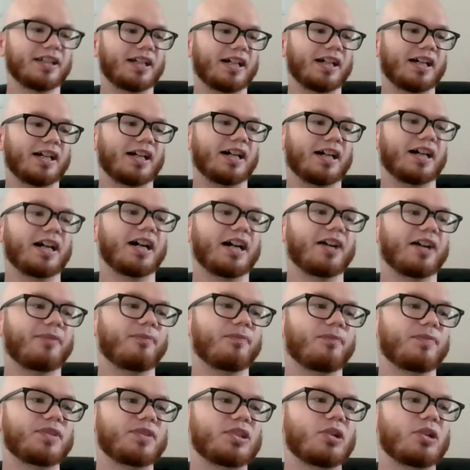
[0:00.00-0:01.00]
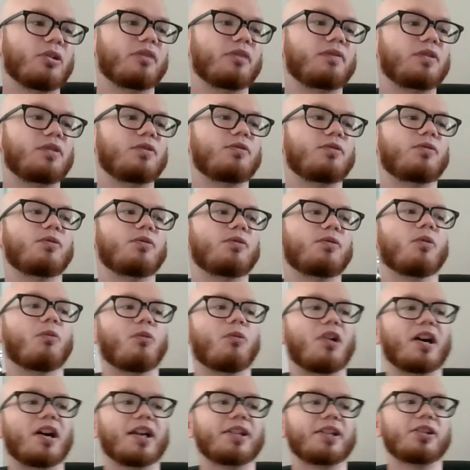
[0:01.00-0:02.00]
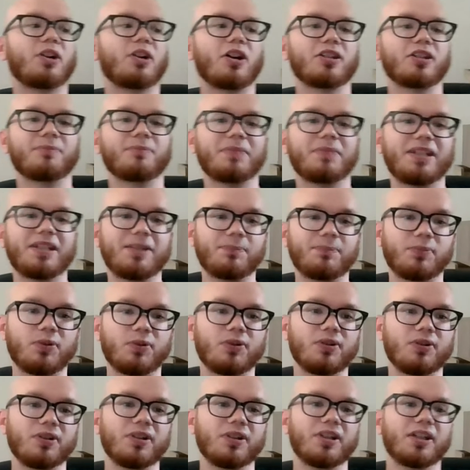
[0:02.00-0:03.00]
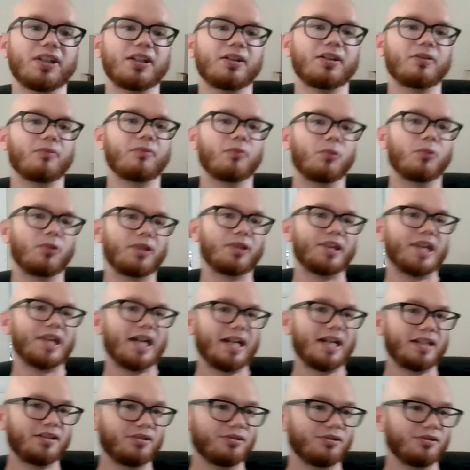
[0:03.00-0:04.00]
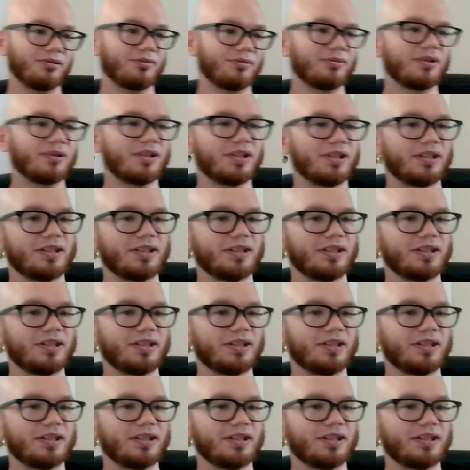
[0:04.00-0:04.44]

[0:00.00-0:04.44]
Um, so if you want to talk to people more than I do,